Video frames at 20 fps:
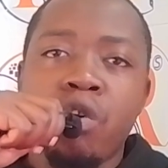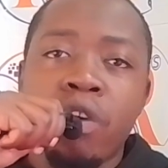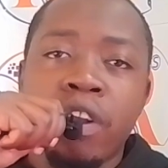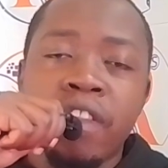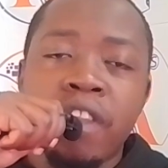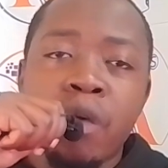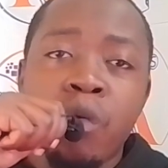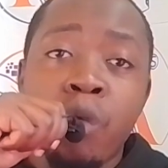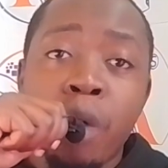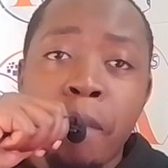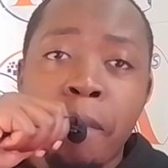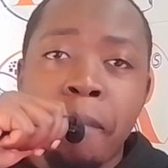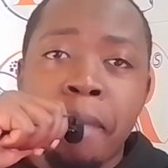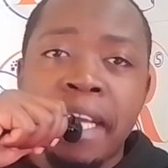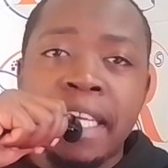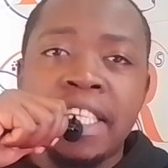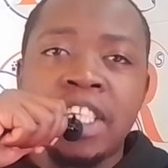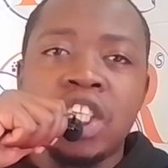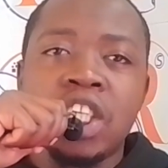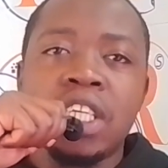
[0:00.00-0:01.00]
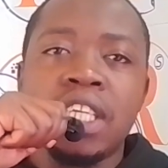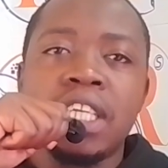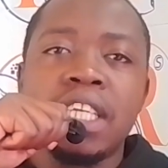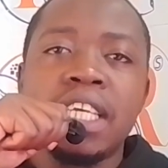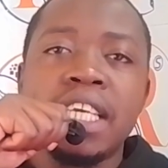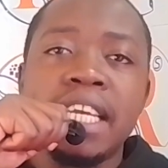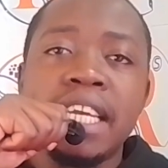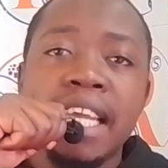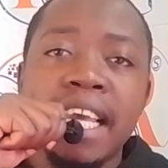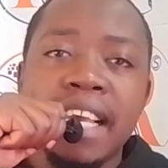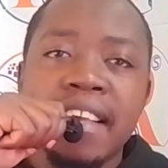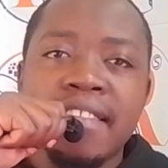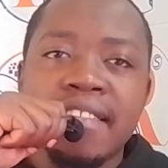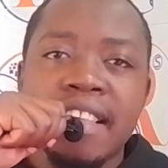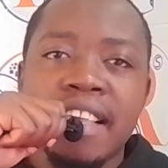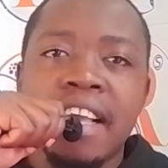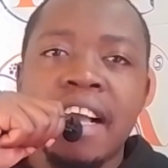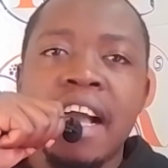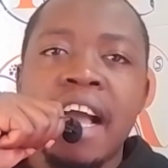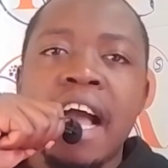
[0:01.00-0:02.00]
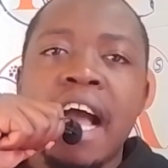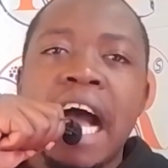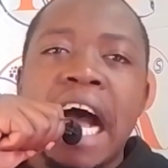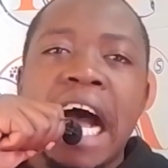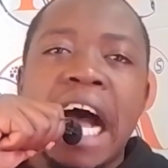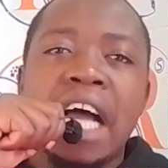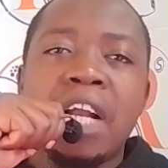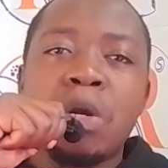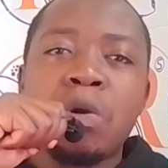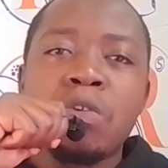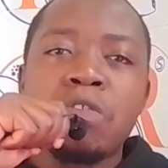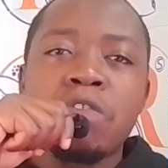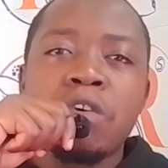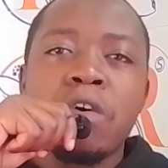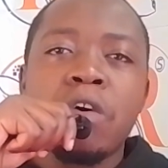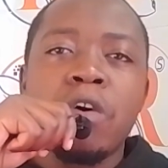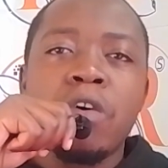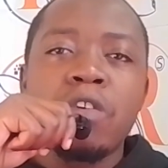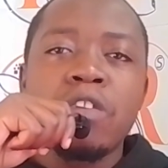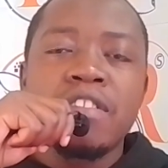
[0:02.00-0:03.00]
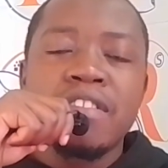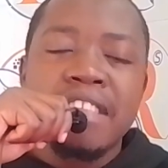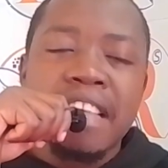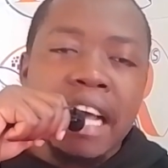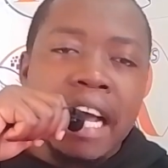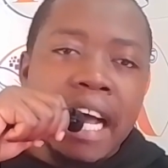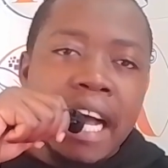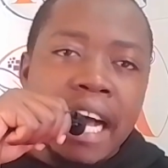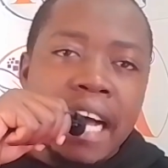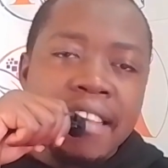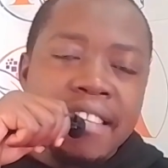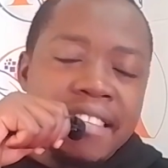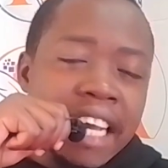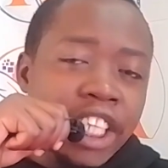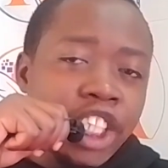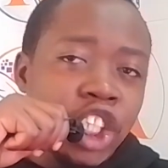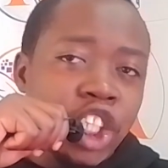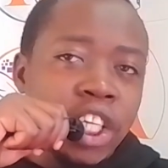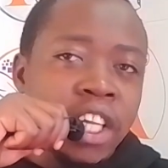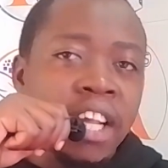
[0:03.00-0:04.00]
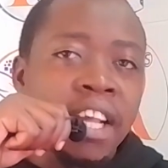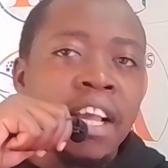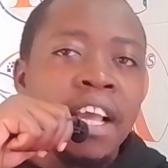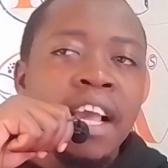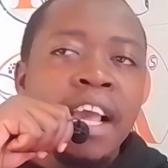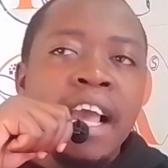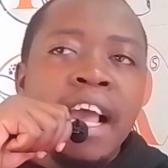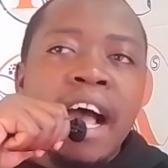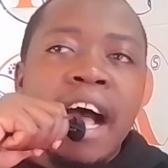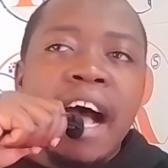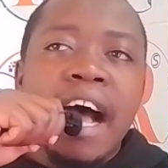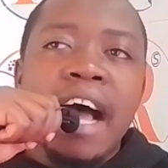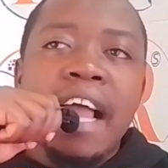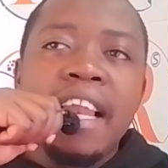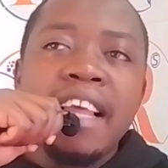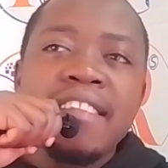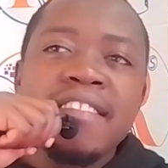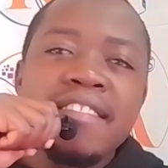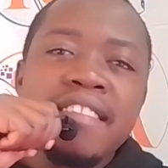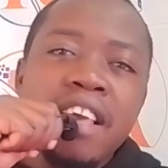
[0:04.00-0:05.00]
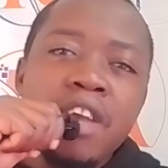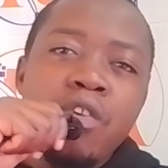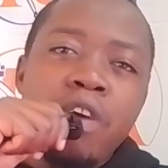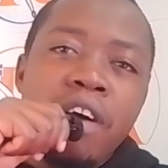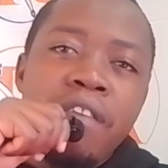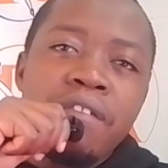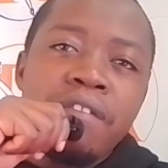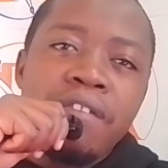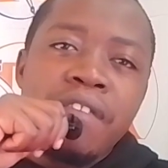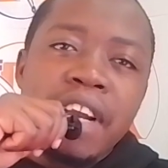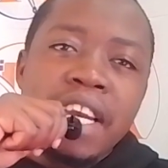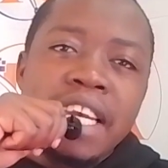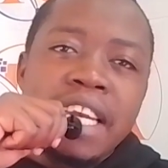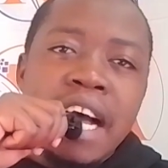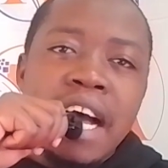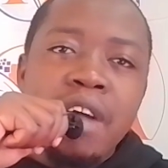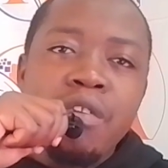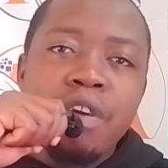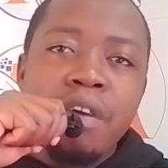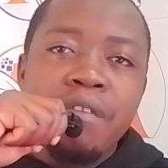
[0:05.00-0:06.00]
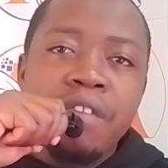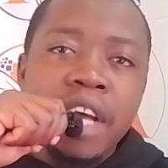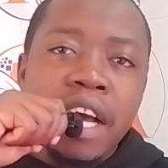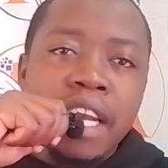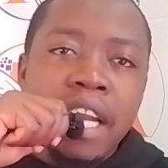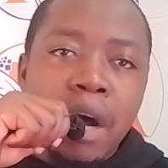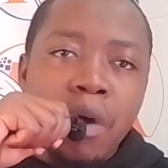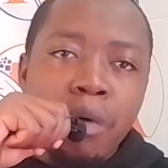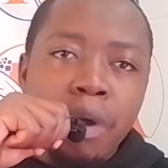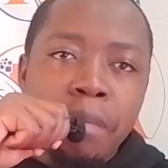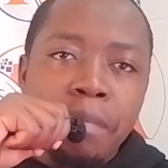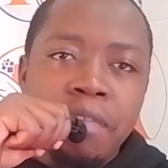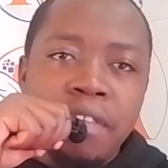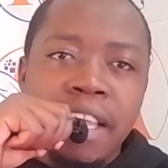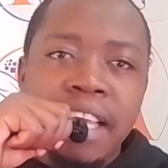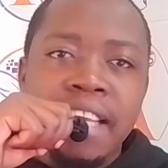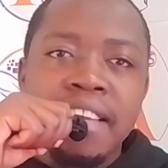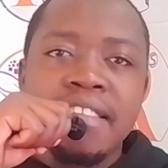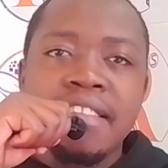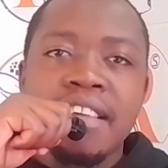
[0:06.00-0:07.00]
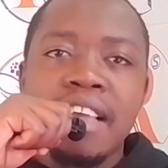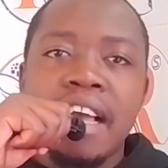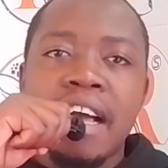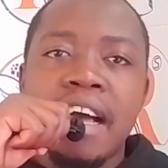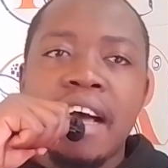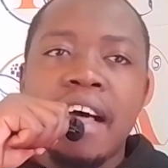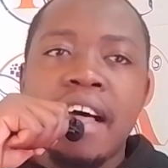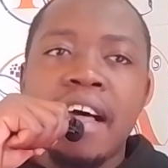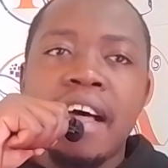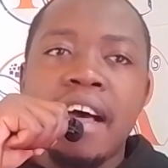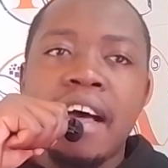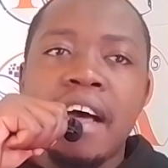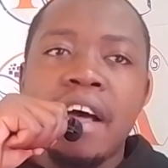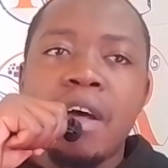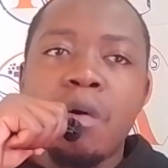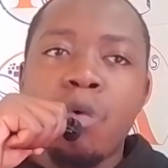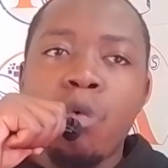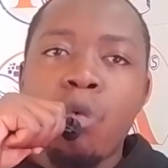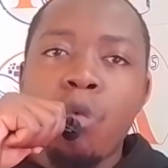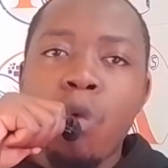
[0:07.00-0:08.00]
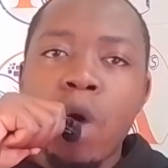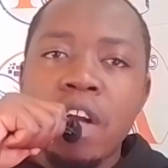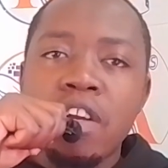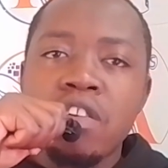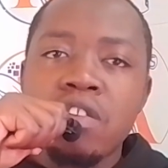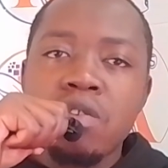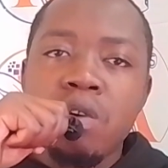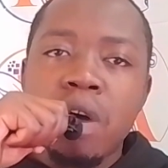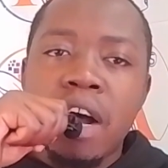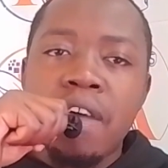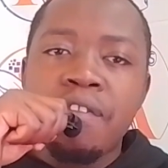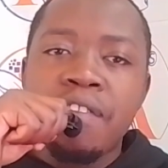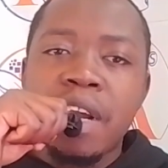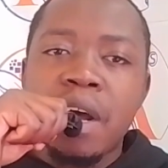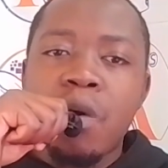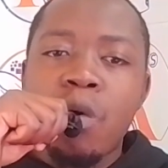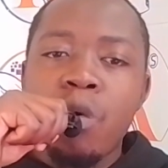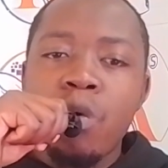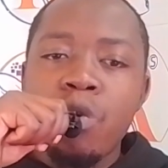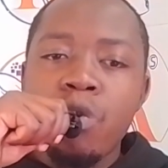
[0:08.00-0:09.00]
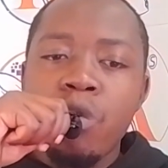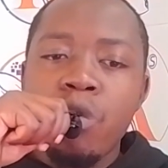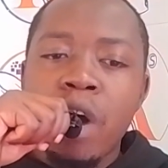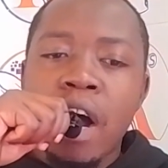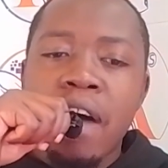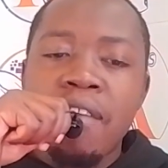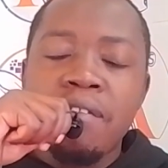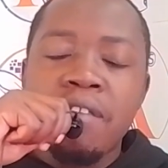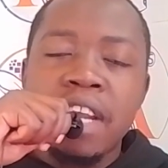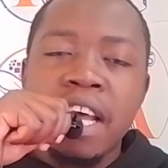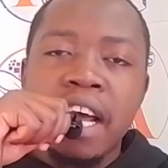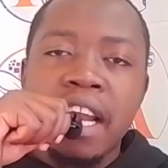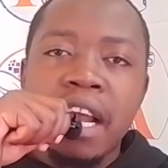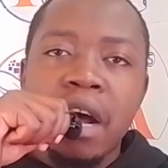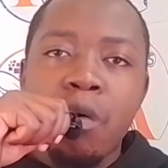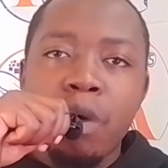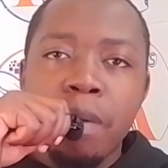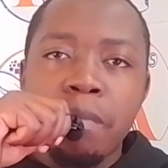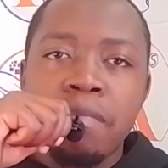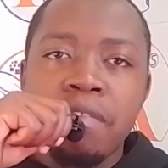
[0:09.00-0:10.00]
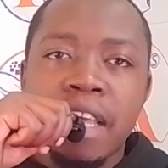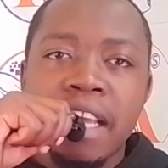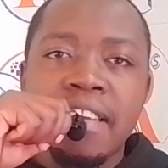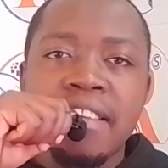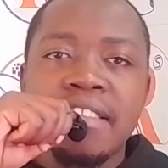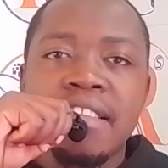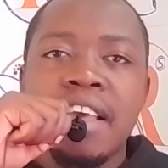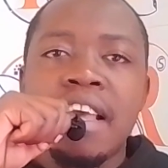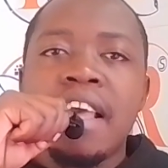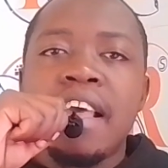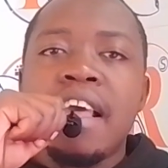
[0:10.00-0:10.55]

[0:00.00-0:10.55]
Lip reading: or the web page in indexing and also searching. Let's say you have done a website. After you have done a website,